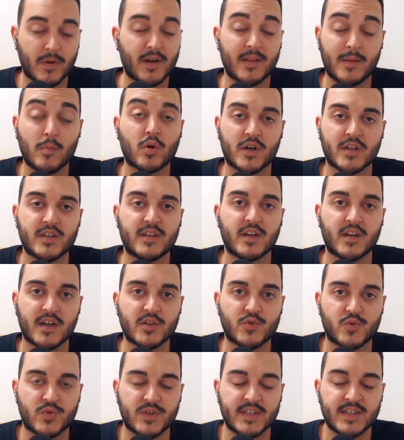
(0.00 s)
democratic
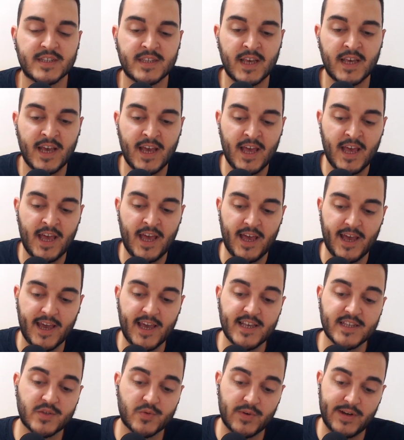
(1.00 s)
countries,
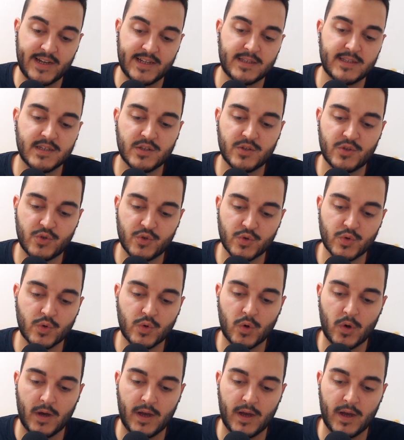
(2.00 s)
is related to